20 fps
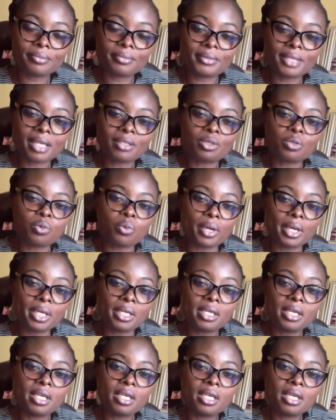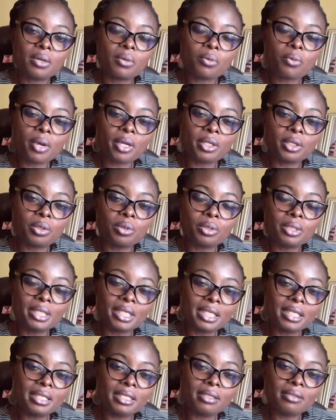That way, when you need